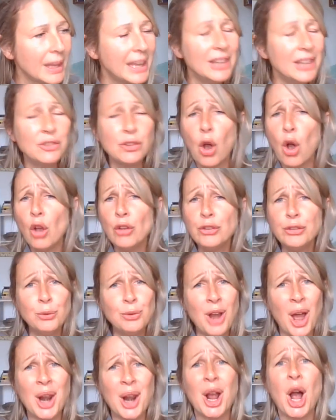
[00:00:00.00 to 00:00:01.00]
It's also
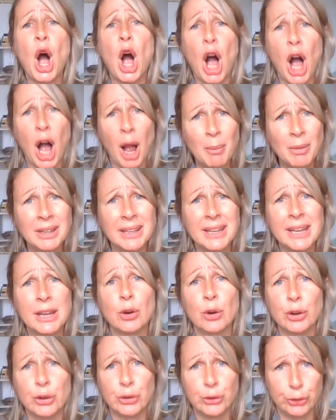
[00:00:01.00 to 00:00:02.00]
not a homily
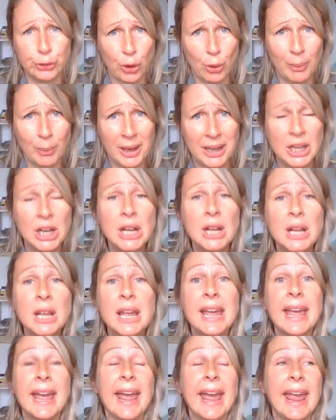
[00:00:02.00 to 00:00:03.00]
or a sermon.
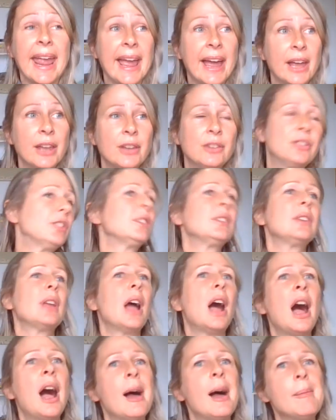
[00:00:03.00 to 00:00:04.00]
And
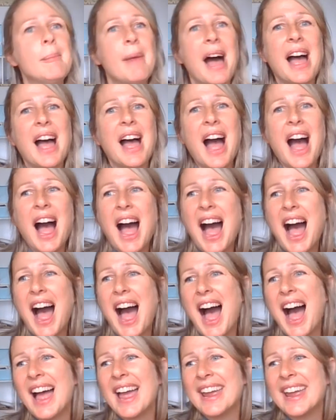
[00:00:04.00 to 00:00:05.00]

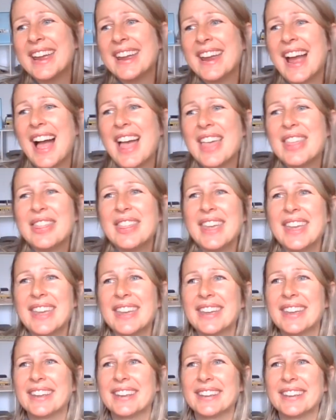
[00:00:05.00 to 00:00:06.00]
I
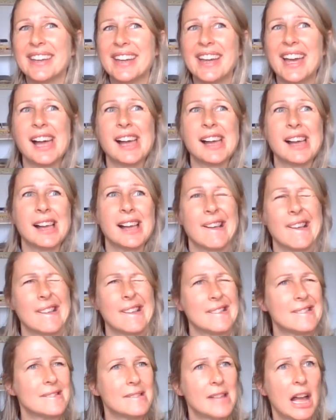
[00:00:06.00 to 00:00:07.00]
think
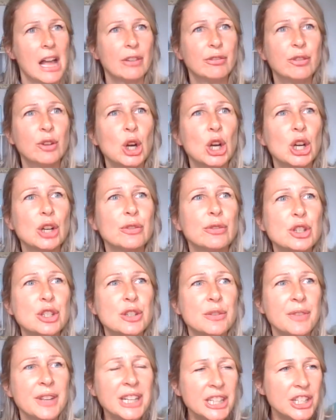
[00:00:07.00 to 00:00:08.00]
for
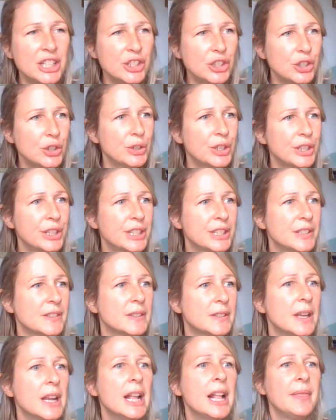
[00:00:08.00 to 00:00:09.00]
divinity
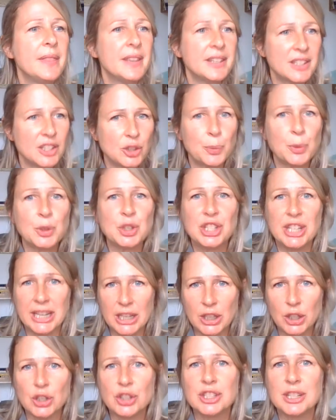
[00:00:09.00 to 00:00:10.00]
students, this is a
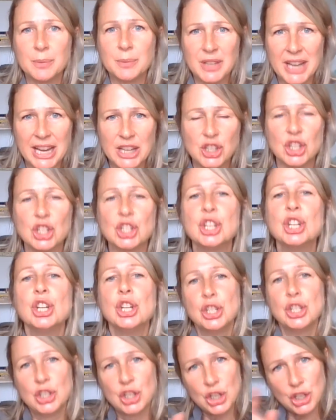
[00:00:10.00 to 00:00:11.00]
particular temptation,
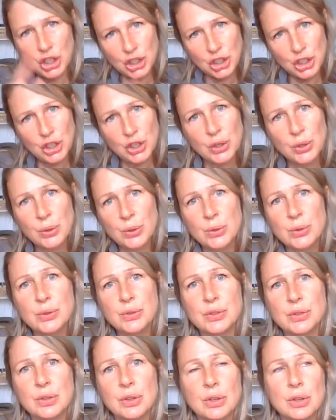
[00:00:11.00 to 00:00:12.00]
to
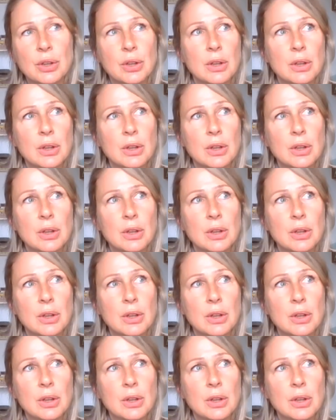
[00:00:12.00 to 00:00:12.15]
use